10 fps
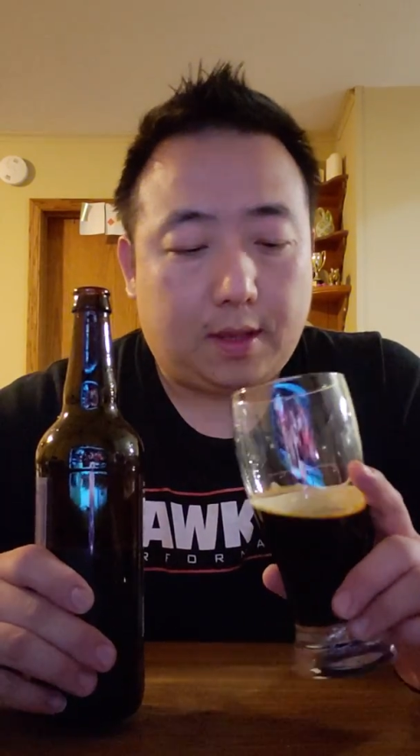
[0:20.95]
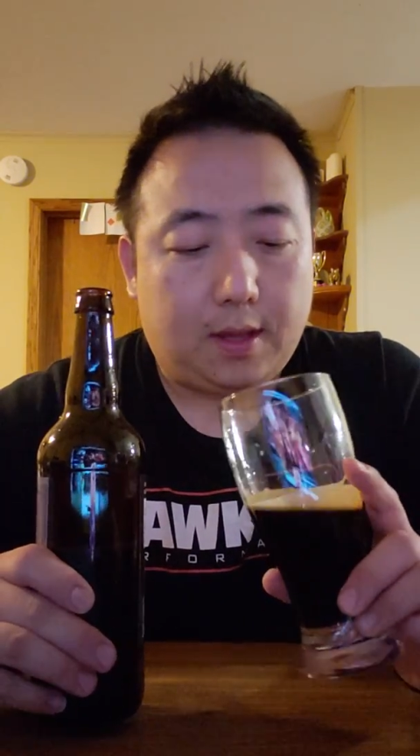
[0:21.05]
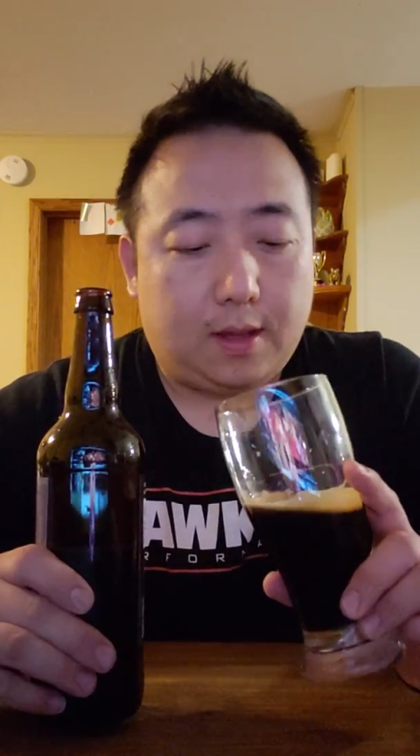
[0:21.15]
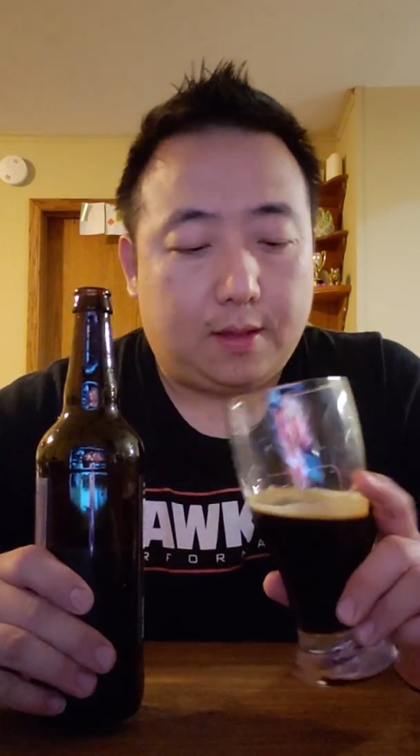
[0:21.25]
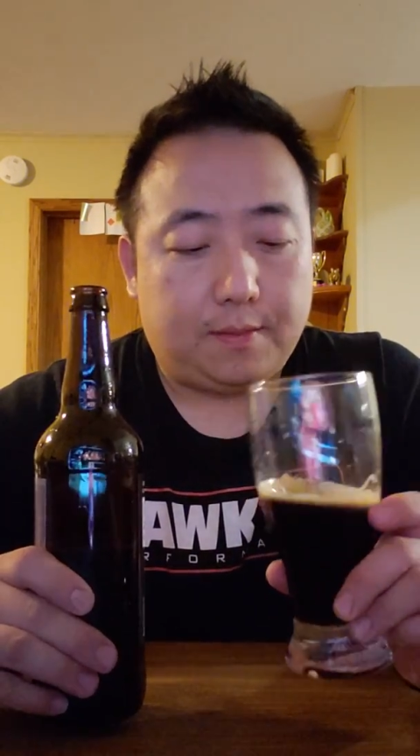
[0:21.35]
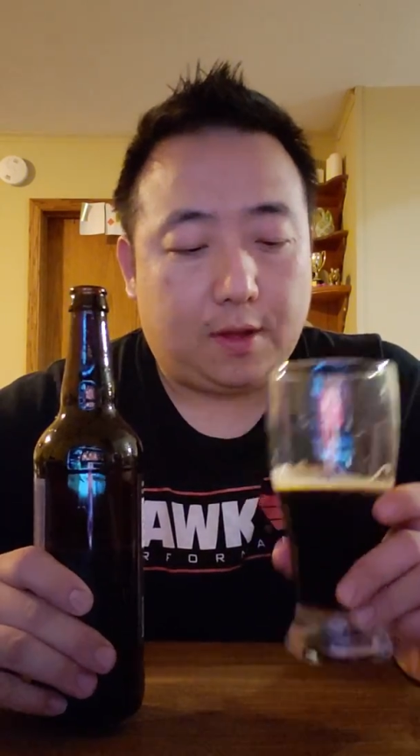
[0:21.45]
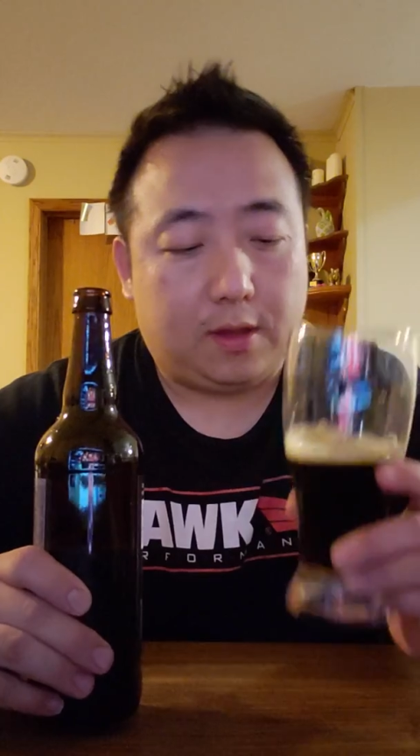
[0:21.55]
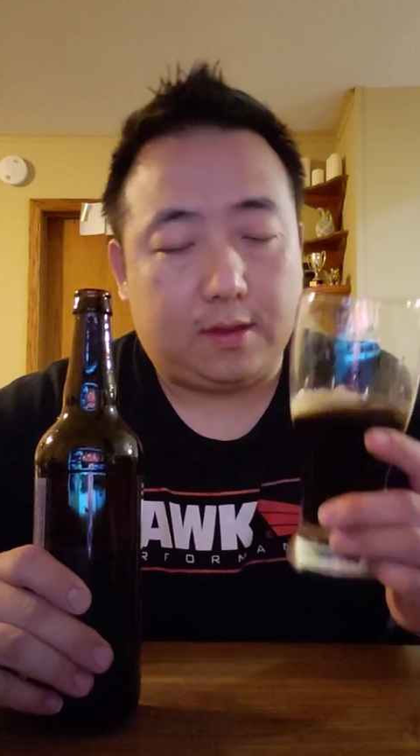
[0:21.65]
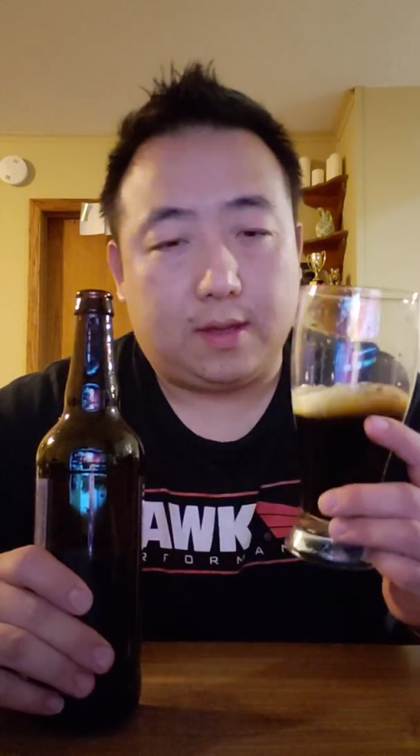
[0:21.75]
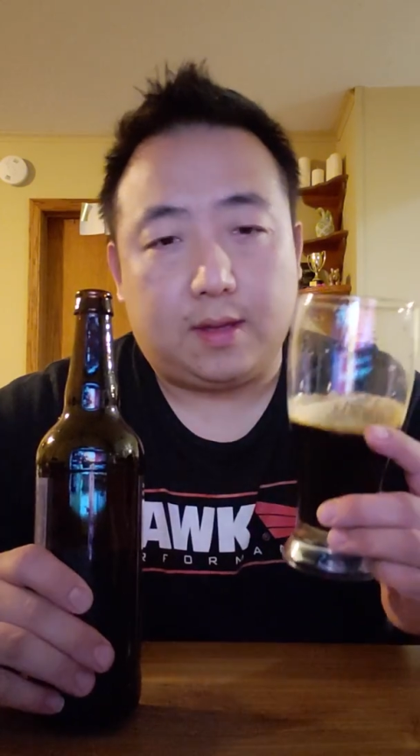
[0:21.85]

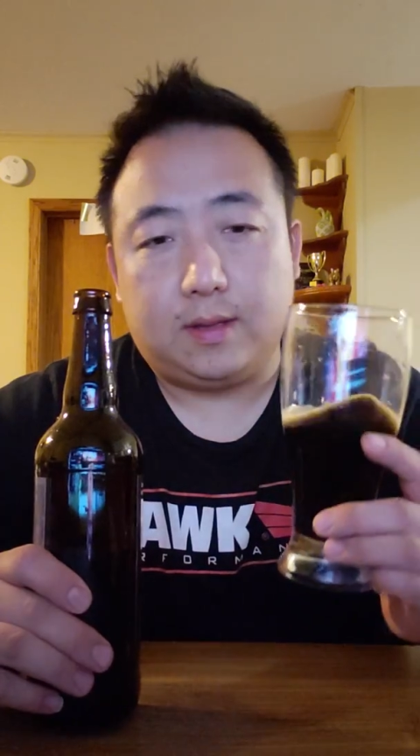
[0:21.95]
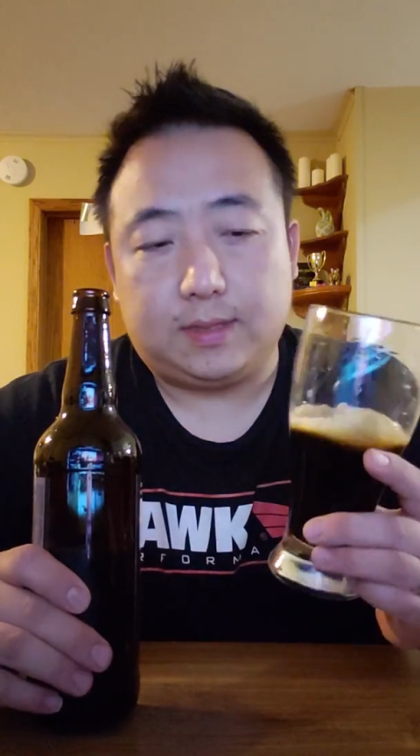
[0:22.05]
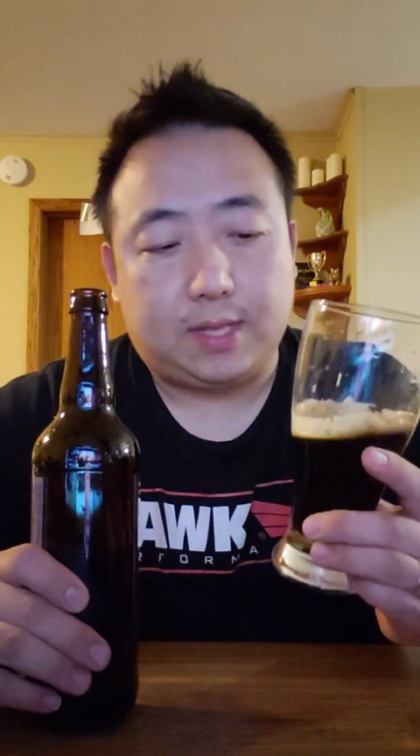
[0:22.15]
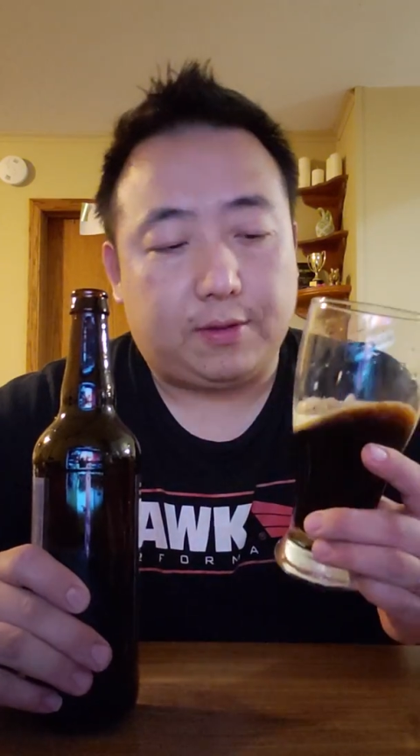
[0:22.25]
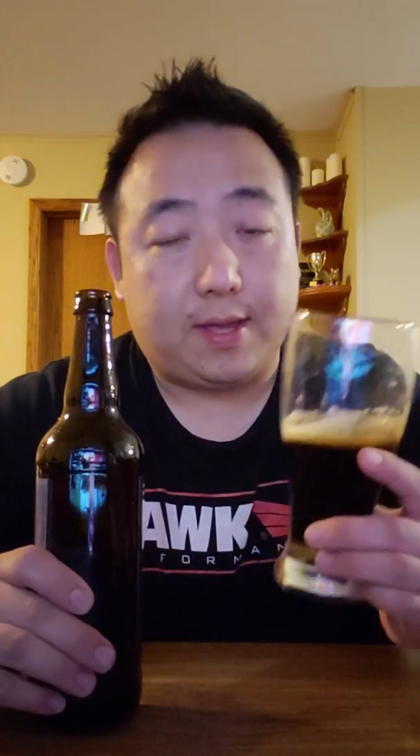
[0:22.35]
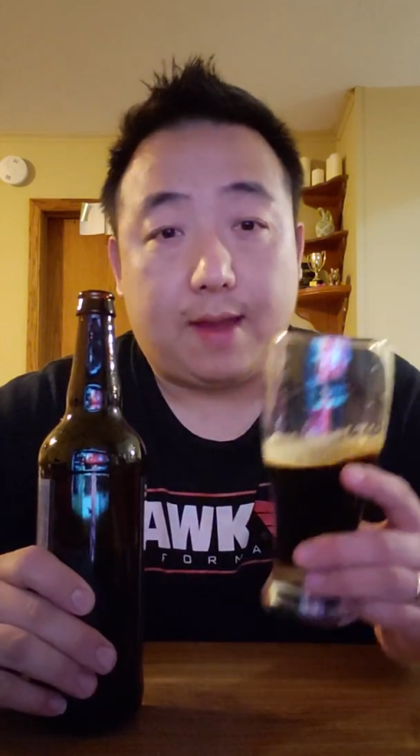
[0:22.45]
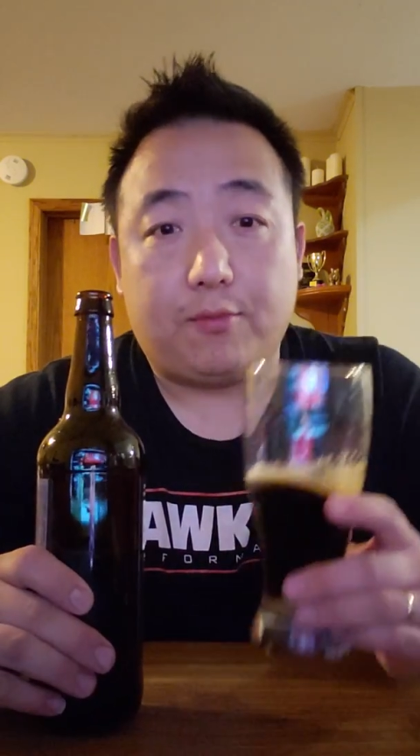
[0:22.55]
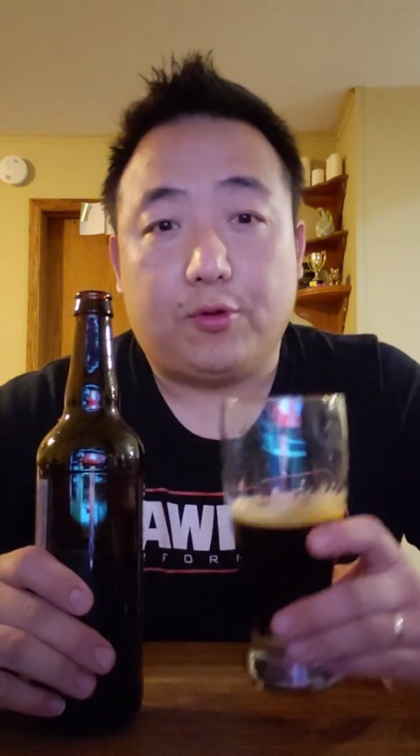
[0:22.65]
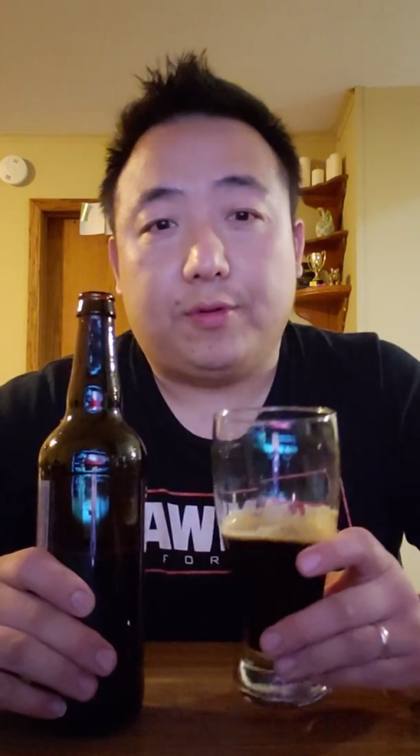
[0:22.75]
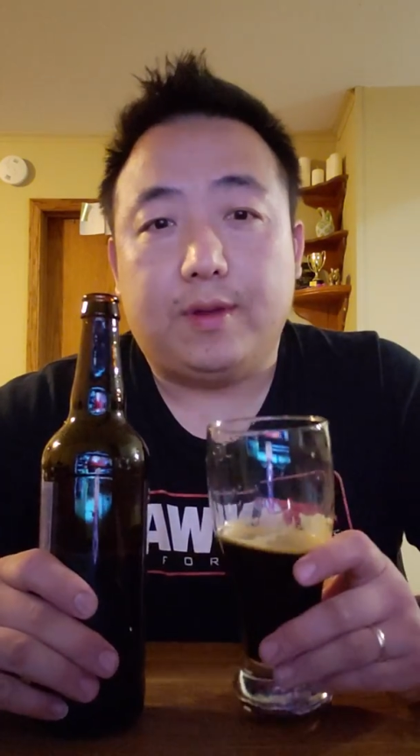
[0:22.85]
on the stout that I
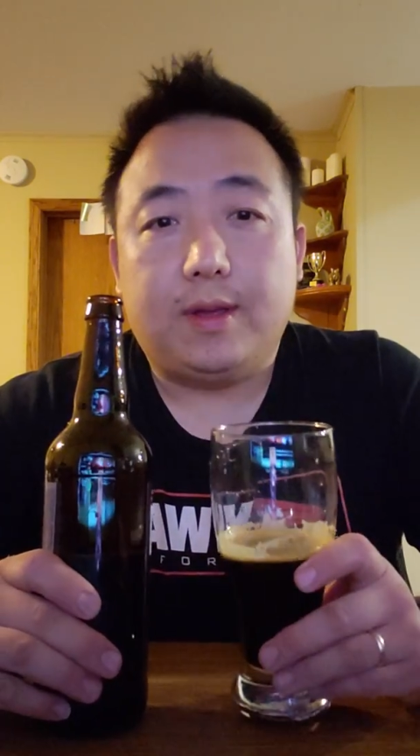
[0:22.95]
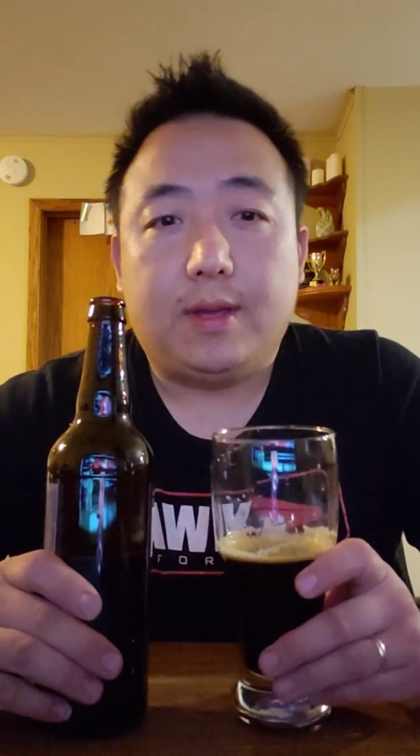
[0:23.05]
brewed.